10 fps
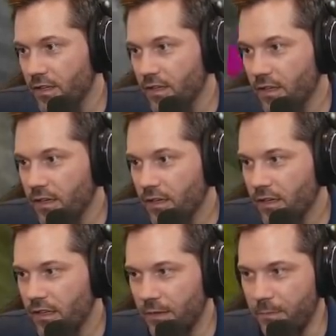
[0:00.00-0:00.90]
All
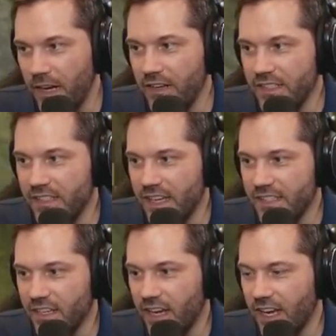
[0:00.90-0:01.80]
right, lightning. The parasites
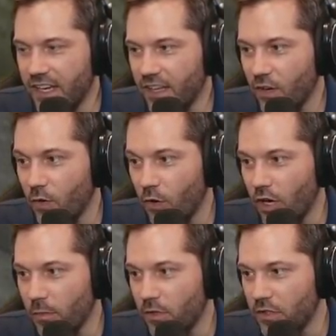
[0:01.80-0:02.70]
the are kind of the
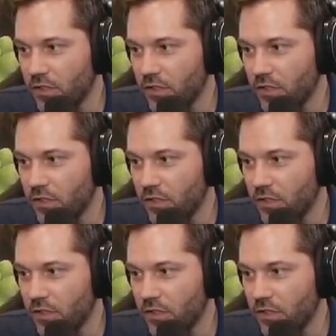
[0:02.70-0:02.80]
horrible.